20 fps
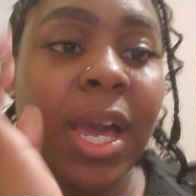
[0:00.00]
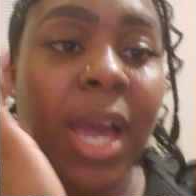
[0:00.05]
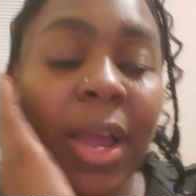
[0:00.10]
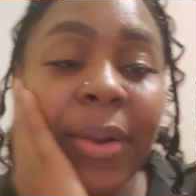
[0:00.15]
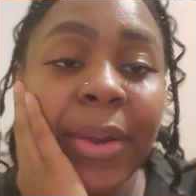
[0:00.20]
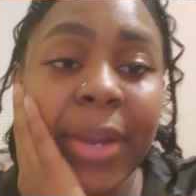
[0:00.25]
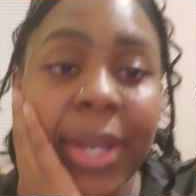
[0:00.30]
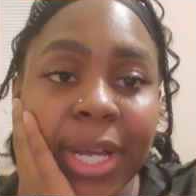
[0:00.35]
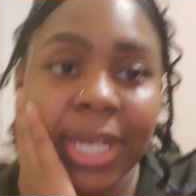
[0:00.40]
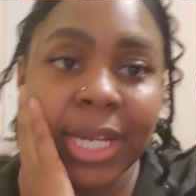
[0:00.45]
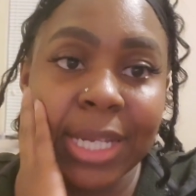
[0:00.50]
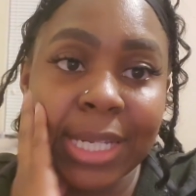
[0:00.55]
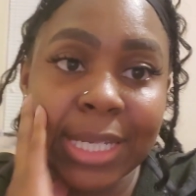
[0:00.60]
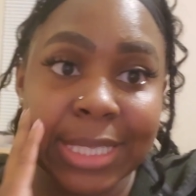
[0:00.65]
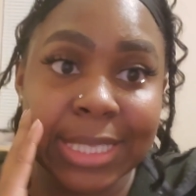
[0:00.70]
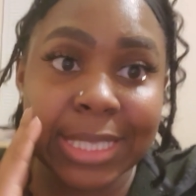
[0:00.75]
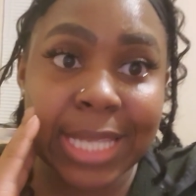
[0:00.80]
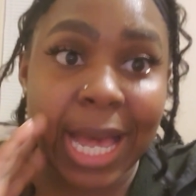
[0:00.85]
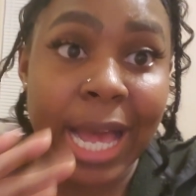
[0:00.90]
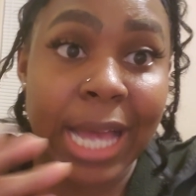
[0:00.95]
Alright
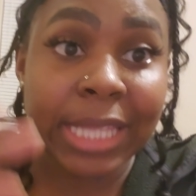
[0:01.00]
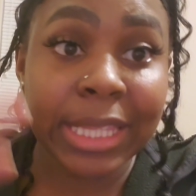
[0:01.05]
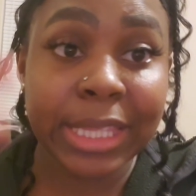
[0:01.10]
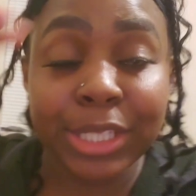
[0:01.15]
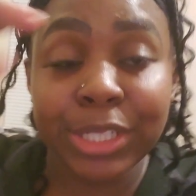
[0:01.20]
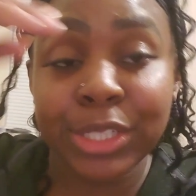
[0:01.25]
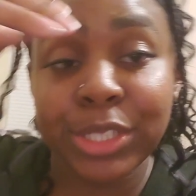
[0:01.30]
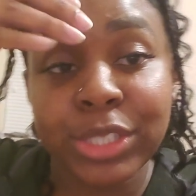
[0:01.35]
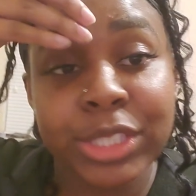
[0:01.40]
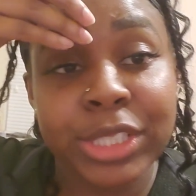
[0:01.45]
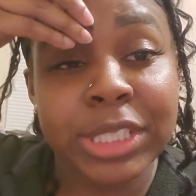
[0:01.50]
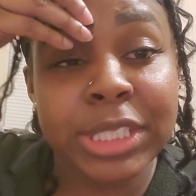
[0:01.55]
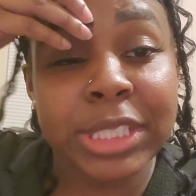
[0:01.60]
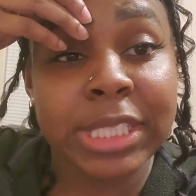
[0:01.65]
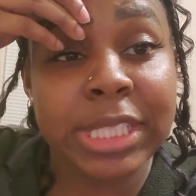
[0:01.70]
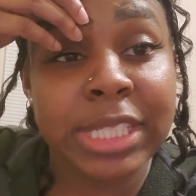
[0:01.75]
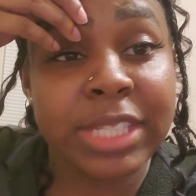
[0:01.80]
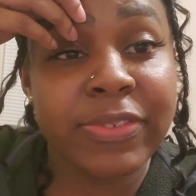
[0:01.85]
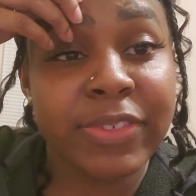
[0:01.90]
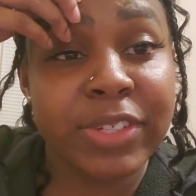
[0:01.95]
guys, I literally
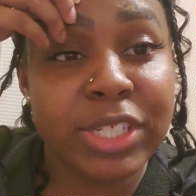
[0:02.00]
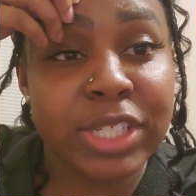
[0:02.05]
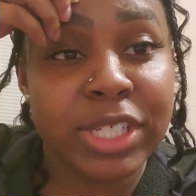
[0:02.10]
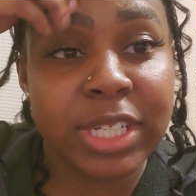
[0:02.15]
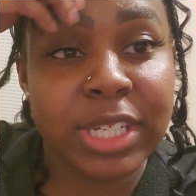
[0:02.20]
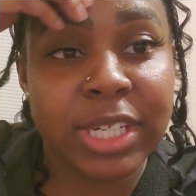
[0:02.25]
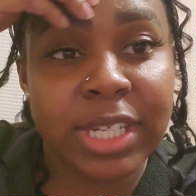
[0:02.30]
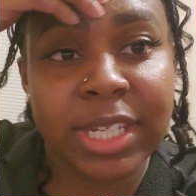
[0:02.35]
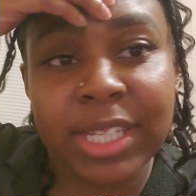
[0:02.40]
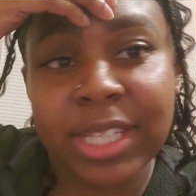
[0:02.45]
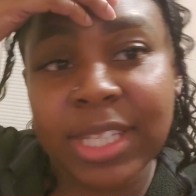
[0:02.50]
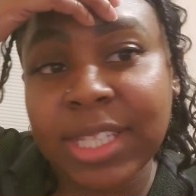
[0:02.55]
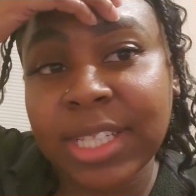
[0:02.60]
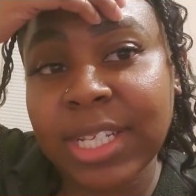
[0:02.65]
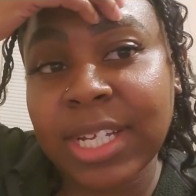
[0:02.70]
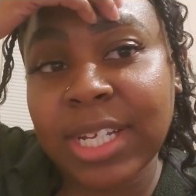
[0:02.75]
just finished cooking.